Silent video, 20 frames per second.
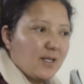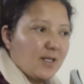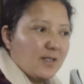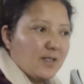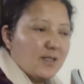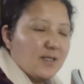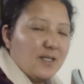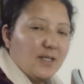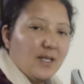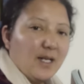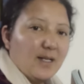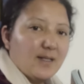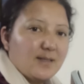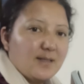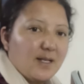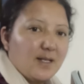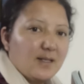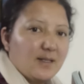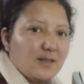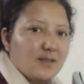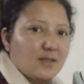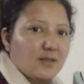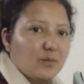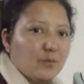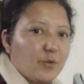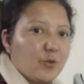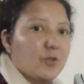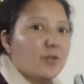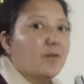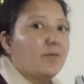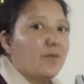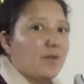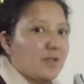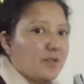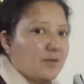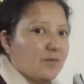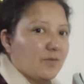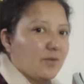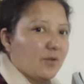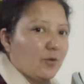indicates that it's a music
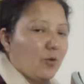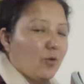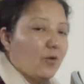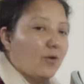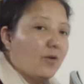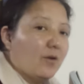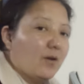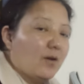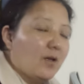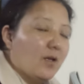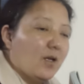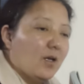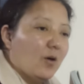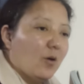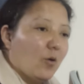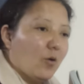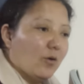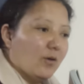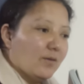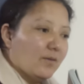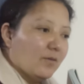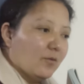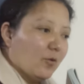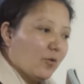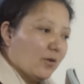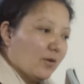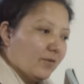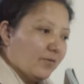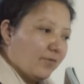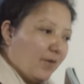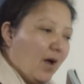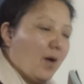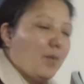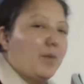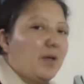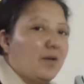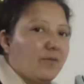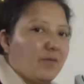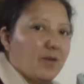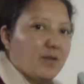festival or a
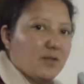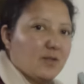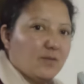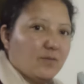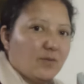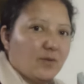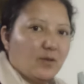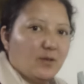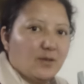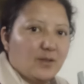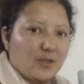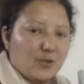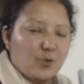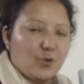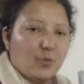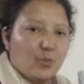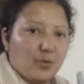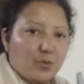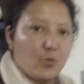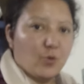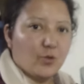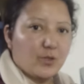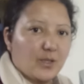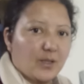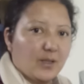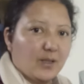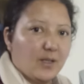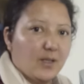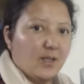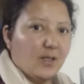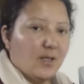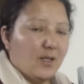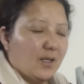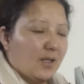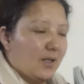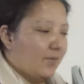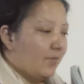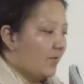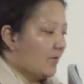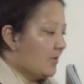farming festival that you're promoting.
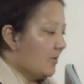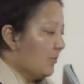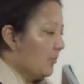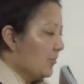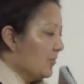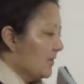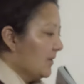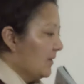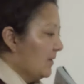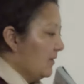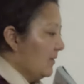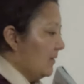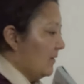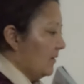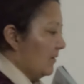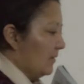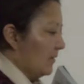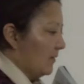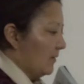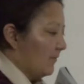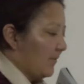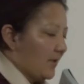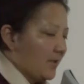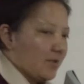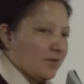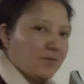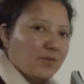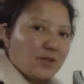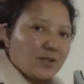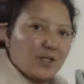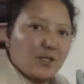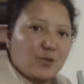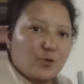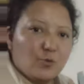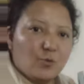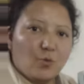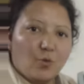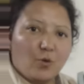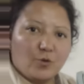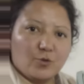If it's a musical festival that
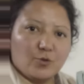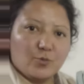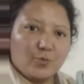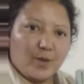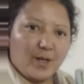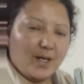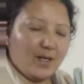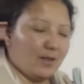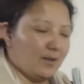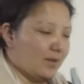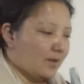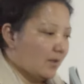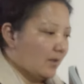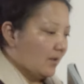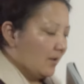you want to make